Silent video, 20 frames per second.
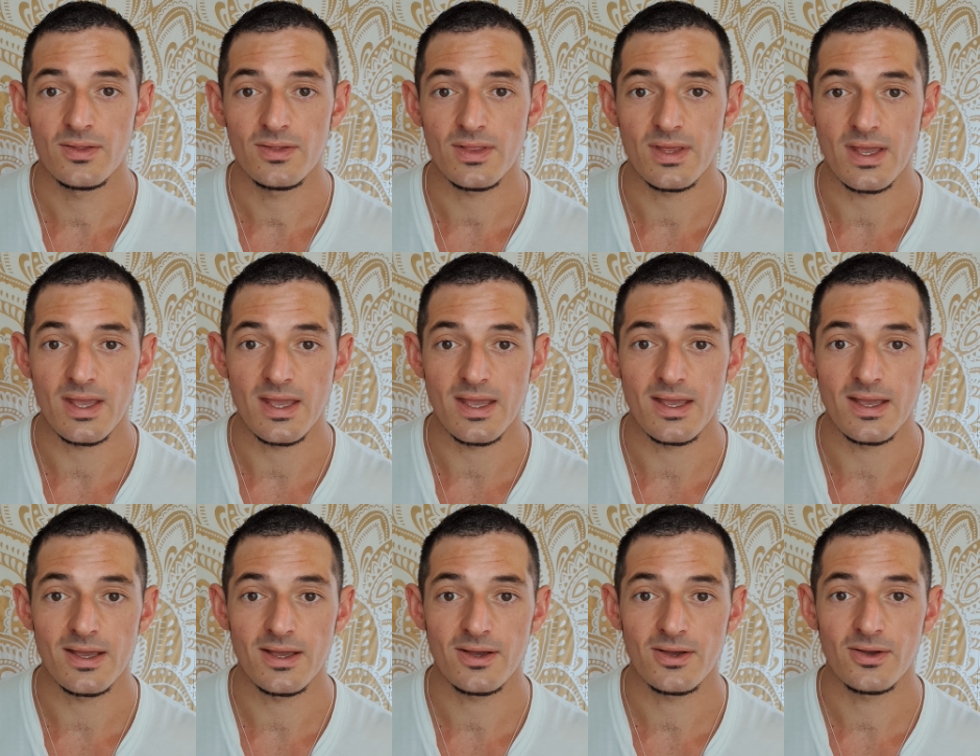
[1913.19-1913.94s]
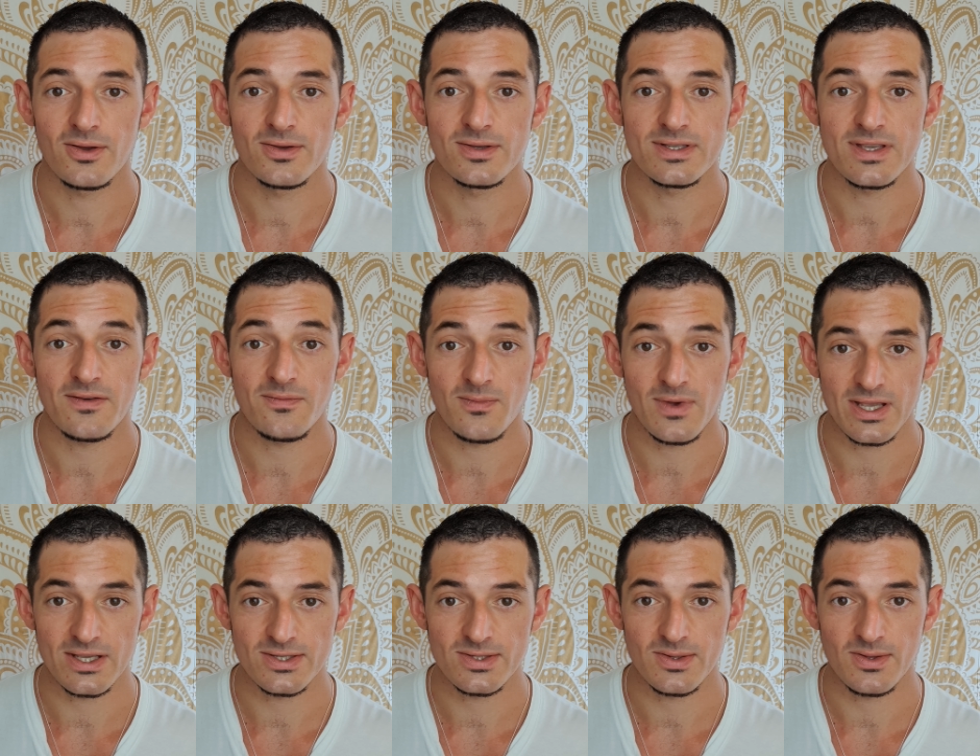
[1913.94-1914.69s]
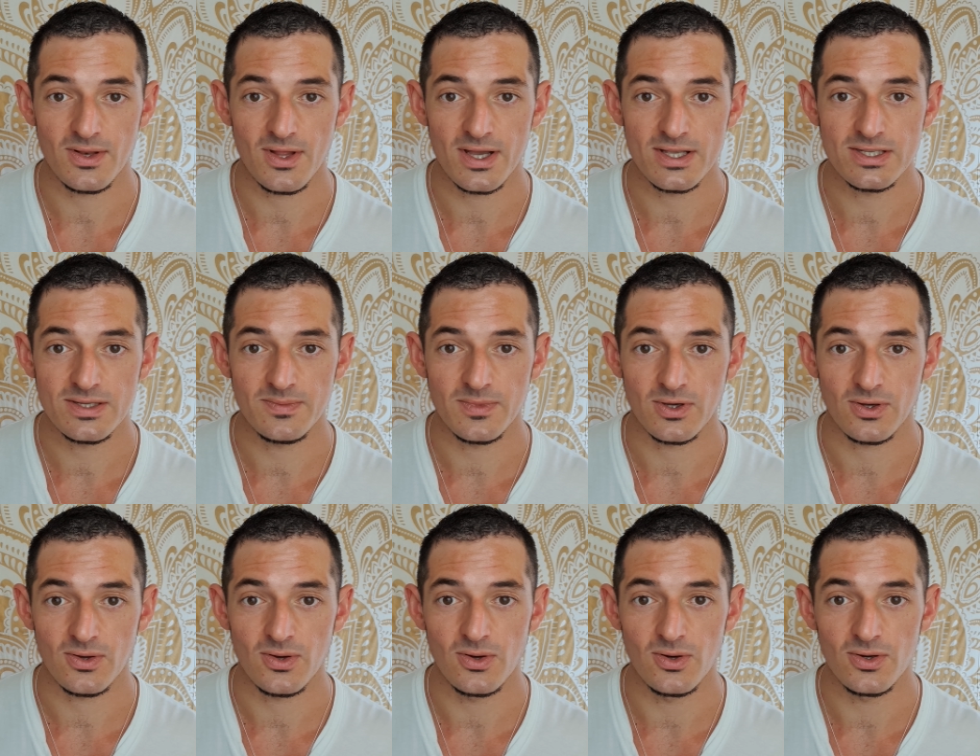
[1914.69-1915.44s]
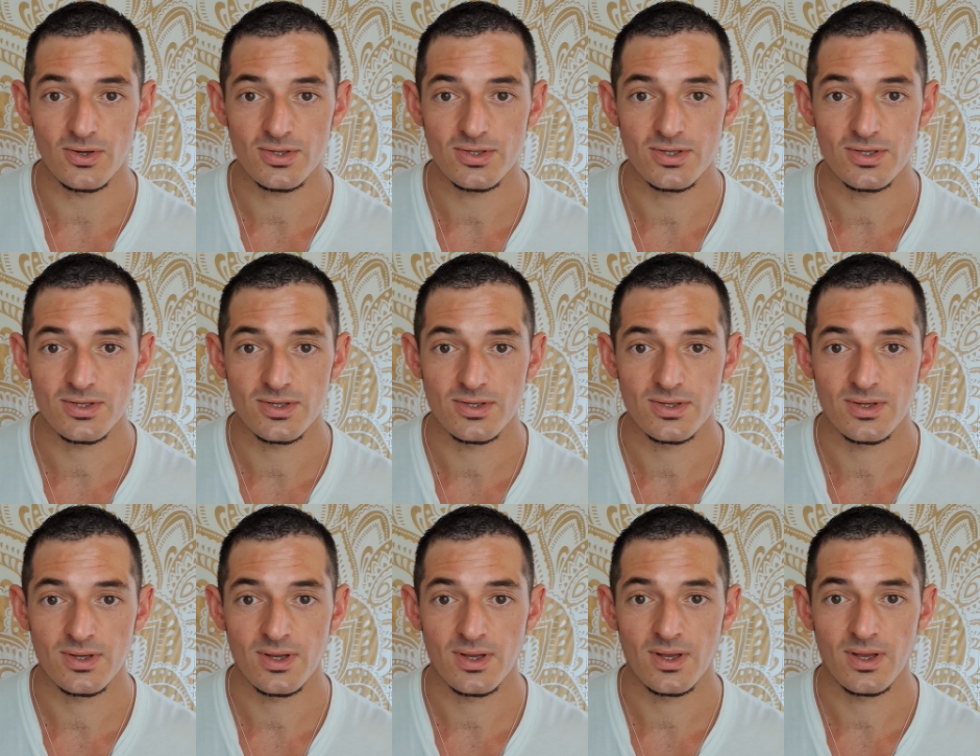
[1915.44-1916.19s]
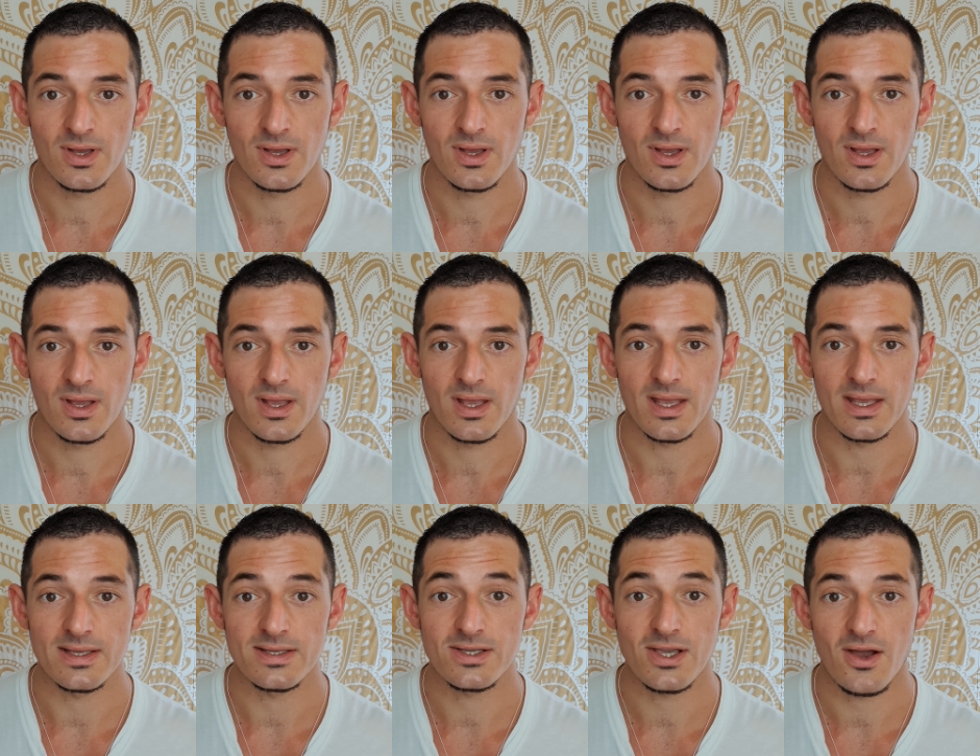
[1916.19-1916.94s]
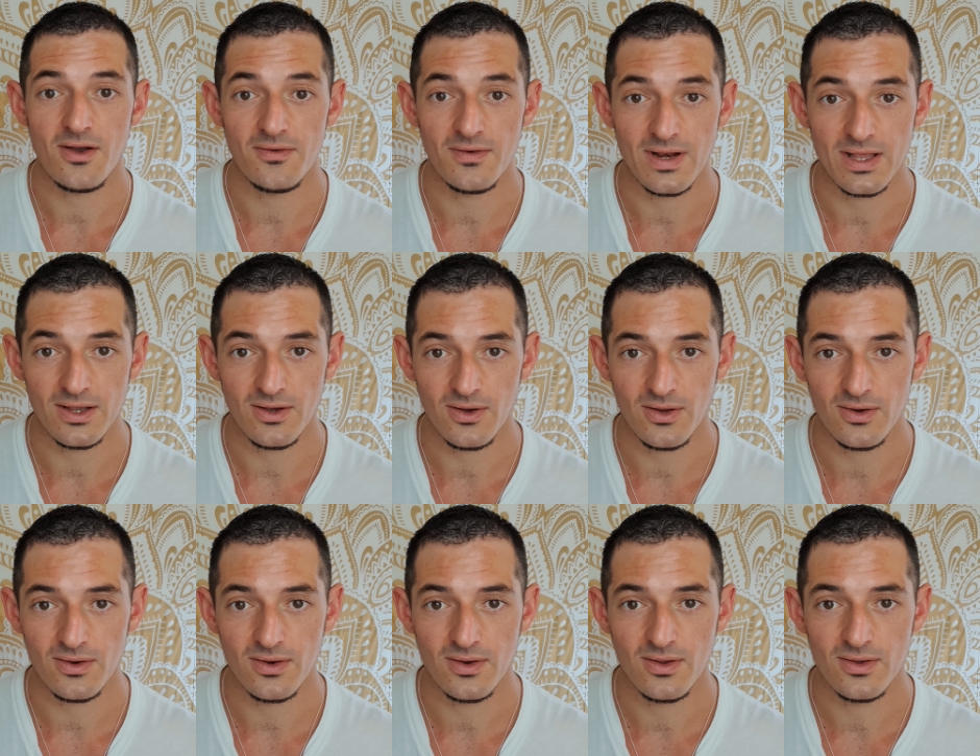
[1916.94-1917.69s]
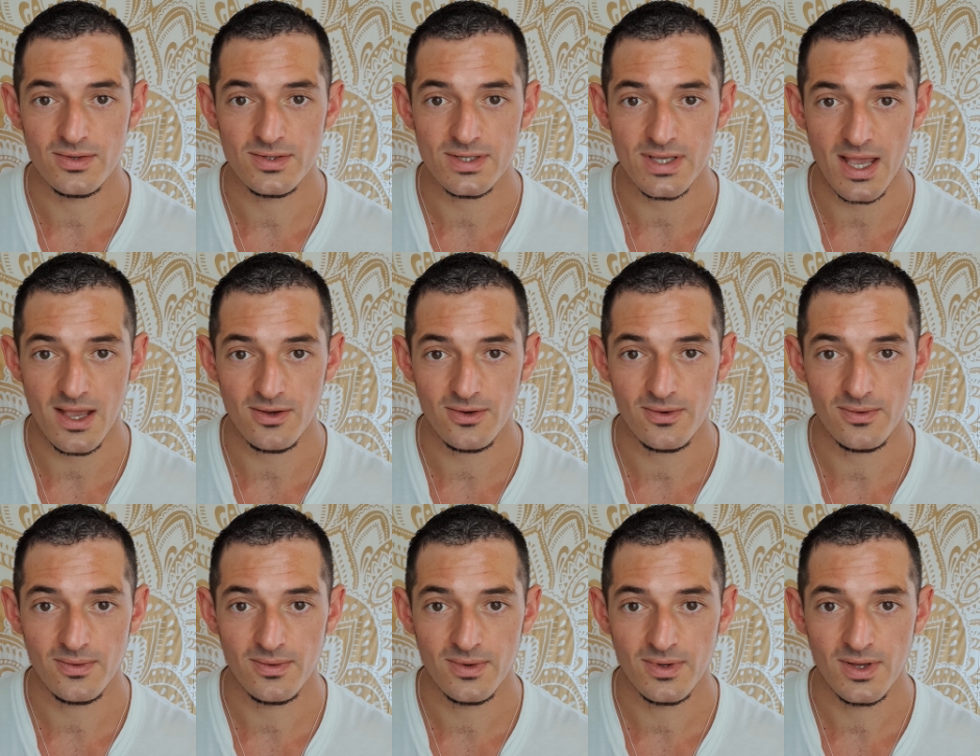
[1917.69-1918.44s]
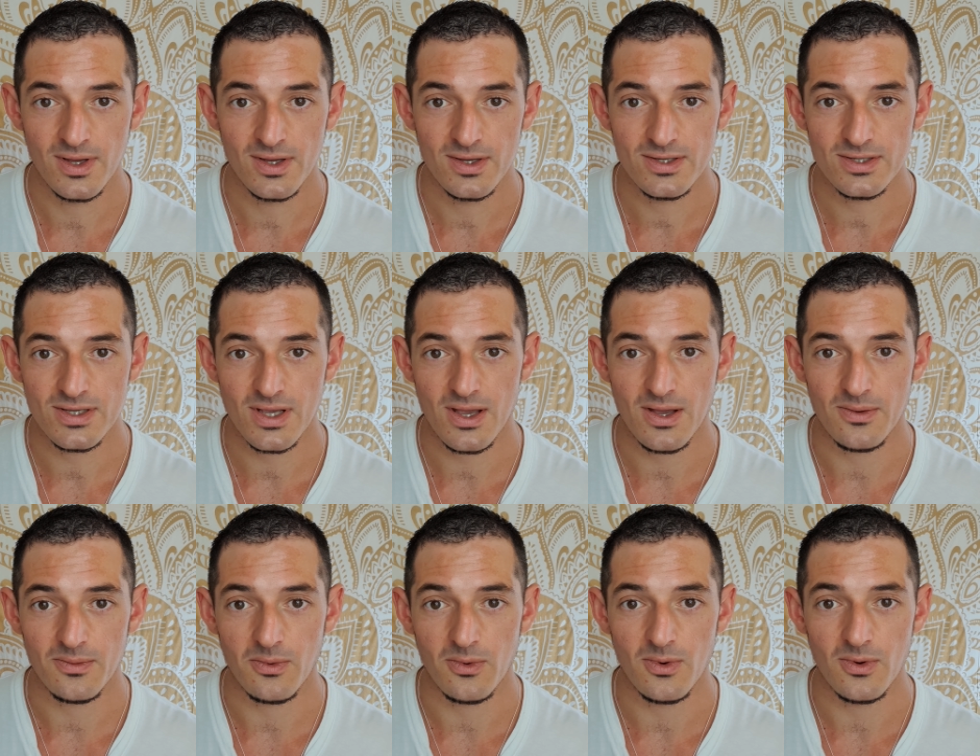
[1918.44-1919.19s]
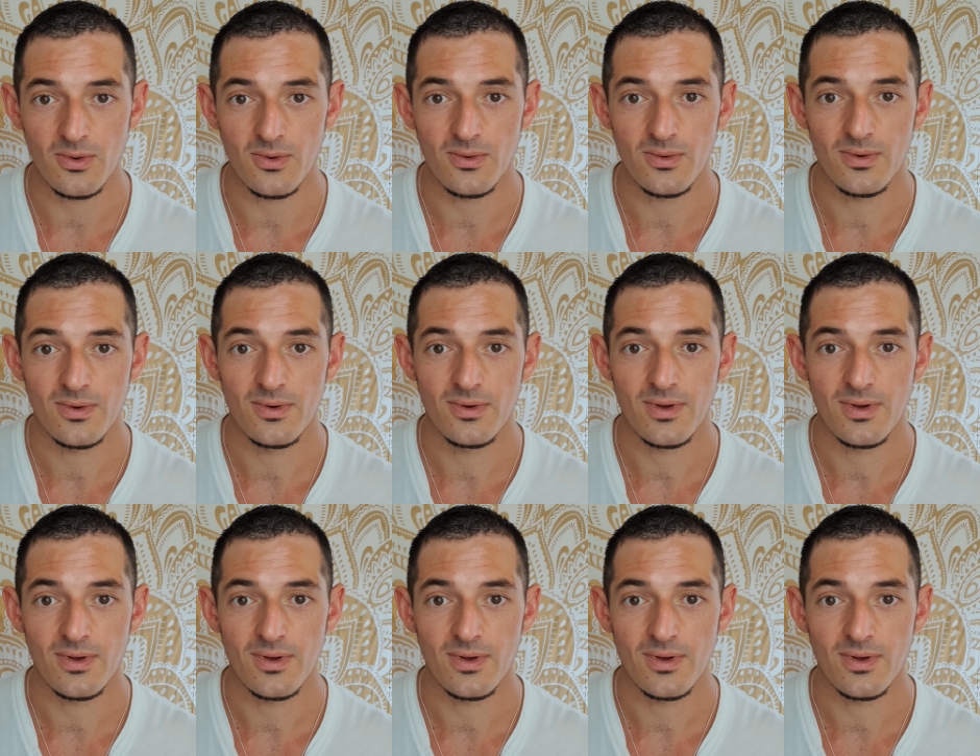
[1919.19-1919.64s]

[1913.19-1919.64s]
The Seven Weeks to Enlightenment course is currently on sale, so it will